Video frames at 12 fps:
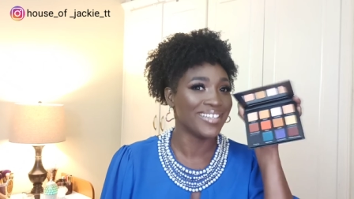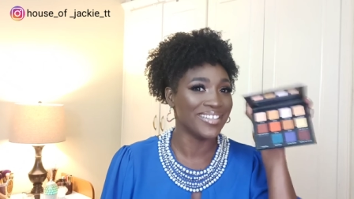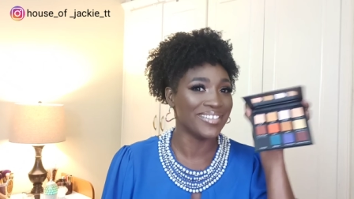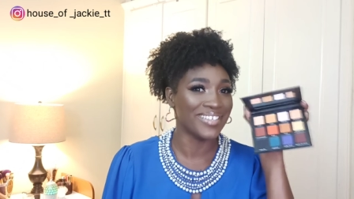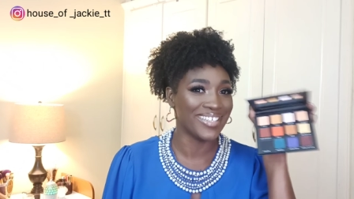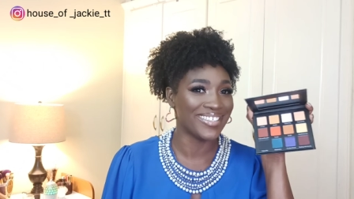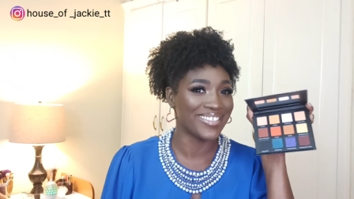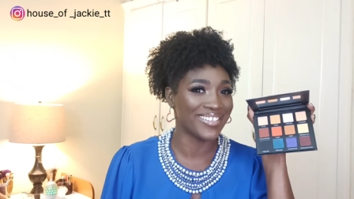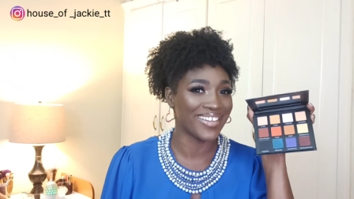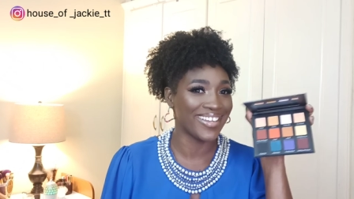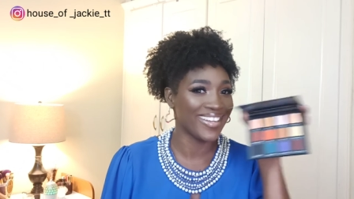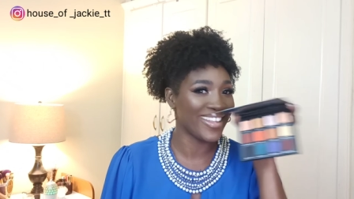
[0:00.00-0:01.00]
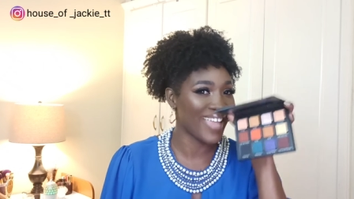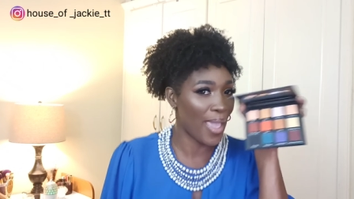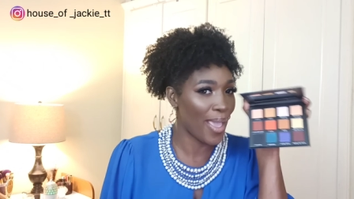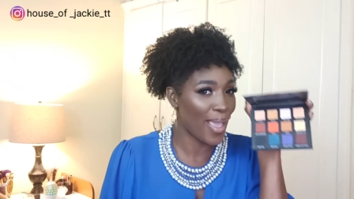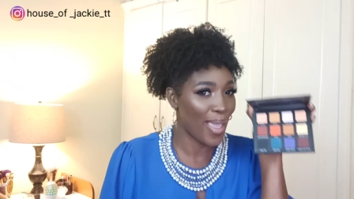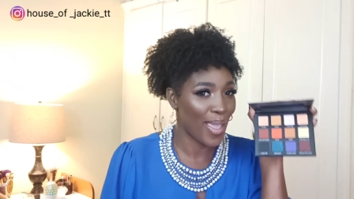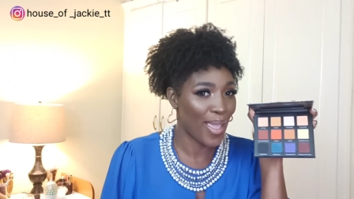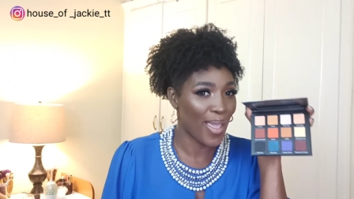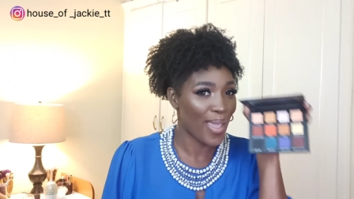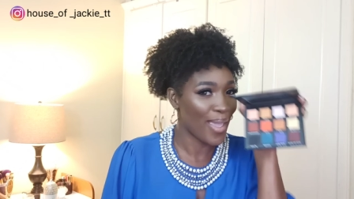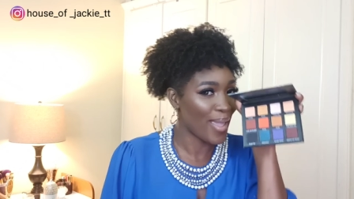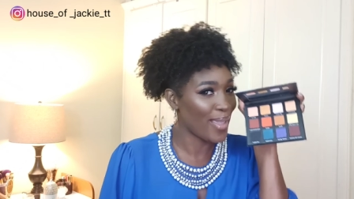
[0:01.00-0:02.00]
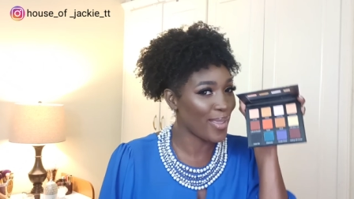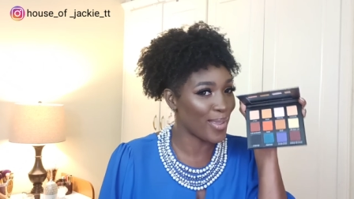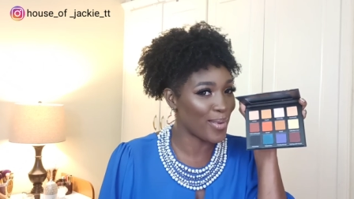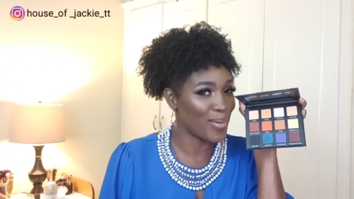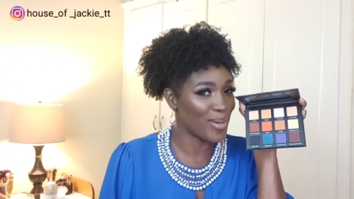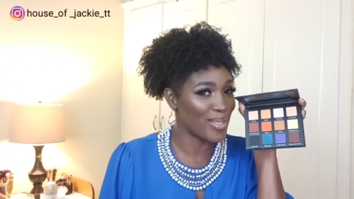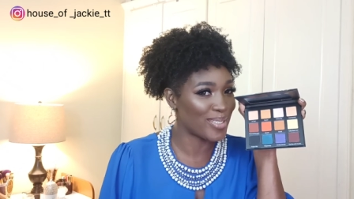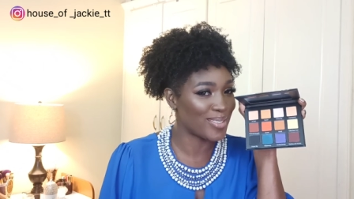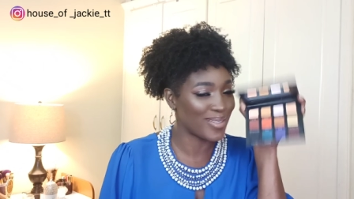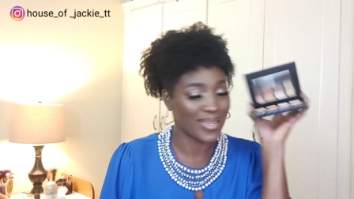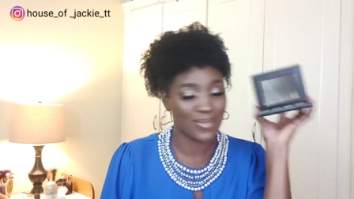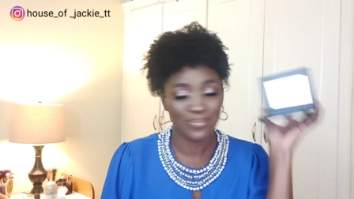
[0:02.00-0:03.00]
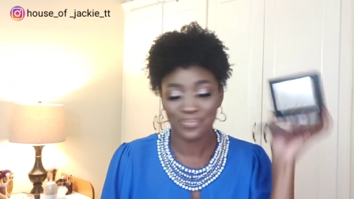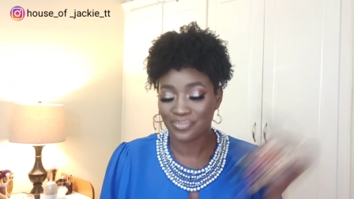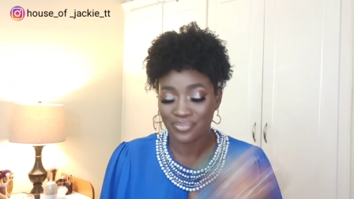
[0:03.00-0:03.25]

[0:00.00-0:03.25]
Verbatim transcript: You know this, right? You know this, right?